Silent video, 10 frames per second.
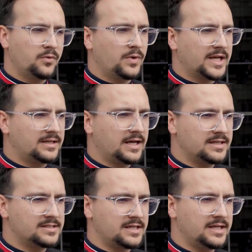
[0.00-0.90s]
What it
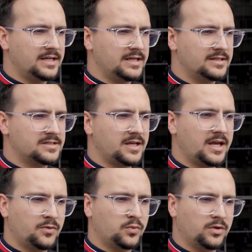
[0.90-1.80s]
does is
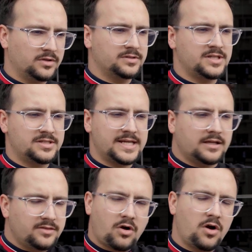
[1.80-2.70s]
it will
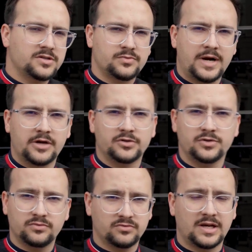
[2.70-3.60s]
detect the cars around
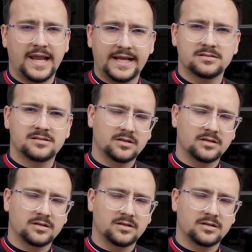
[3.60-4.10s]
you, the lanes.